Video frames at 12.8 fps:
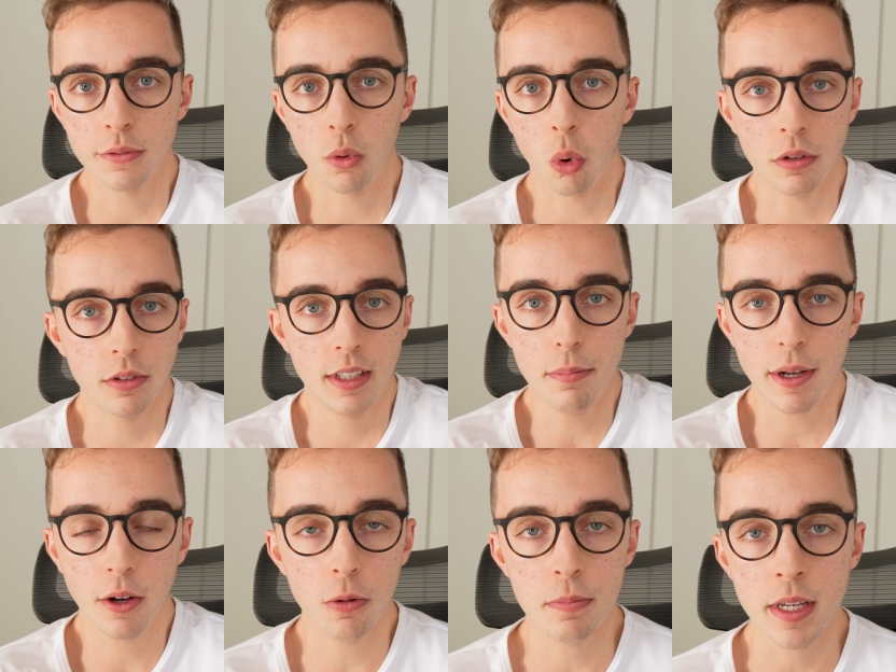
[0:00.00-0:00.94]
for
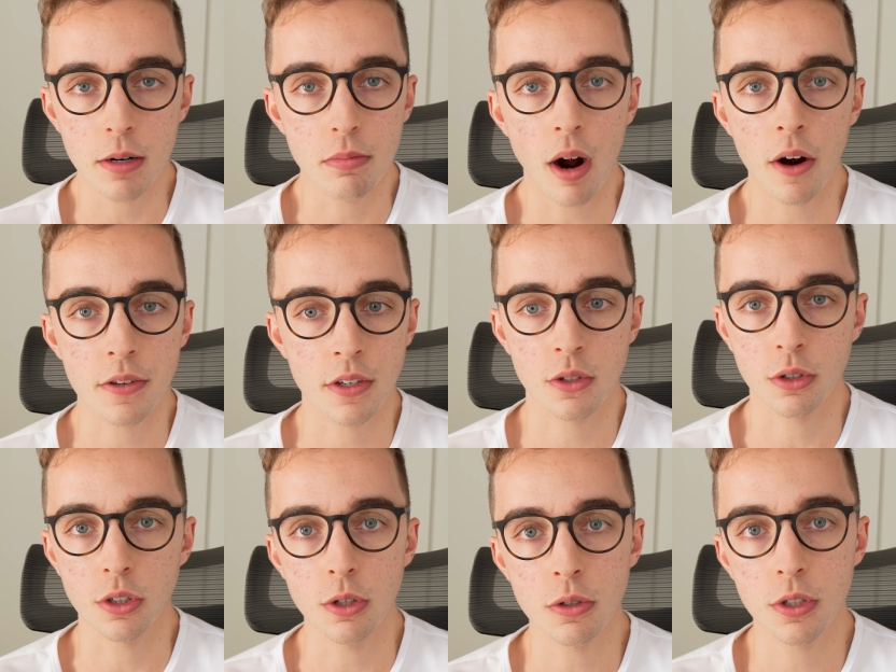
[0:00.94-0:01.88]
typical media buyers as
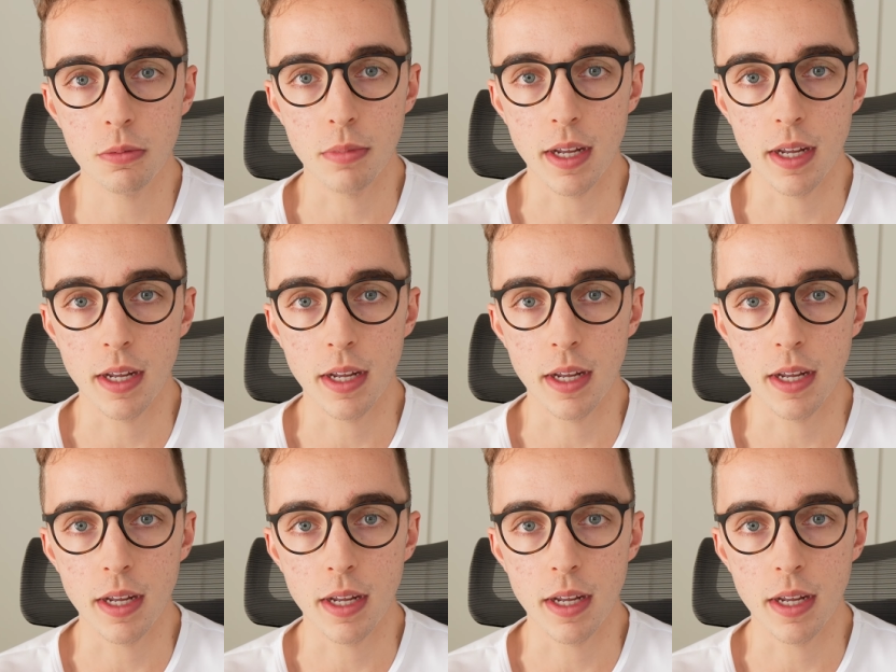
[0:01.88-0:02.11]
there used to